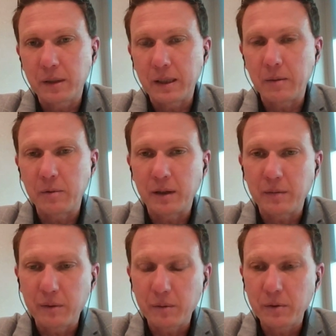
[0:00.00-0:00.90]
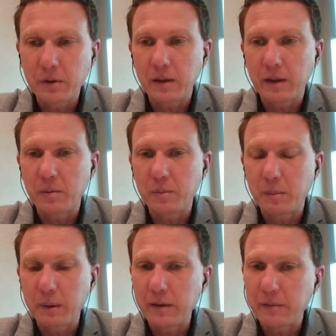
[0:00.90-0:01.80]
been able to give thought to that or
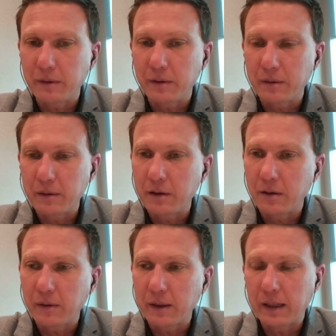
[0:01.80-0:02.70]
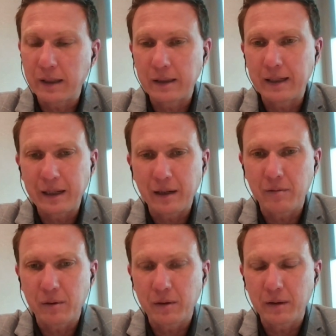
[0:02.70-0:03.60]
prepare for it, they can
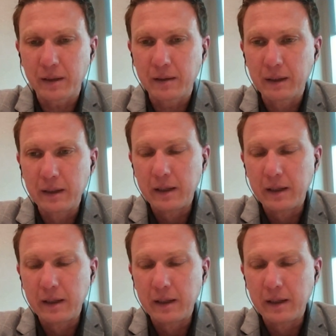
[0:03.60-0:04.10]
inadvertently,